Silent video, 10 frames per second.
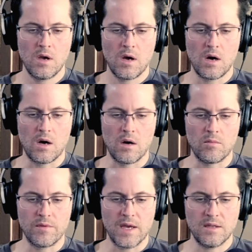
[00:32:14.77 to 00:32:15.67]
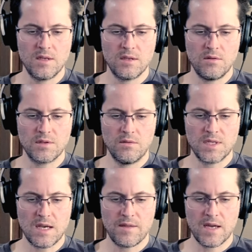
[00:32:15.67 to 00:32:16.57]

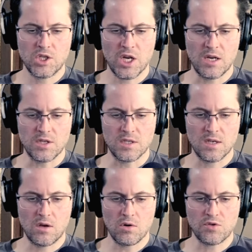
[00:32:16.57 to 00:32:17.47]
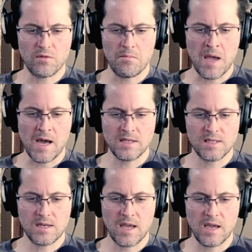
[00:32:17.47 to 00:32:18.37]
notice how that changed. It goes from
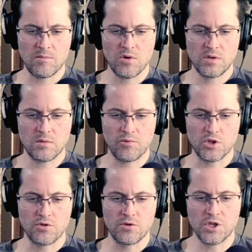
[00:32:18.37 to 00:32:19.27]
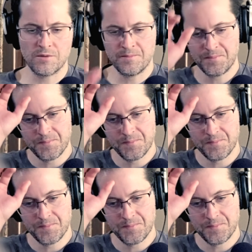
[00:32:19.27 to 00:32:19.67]
mass to hammer to protrusion.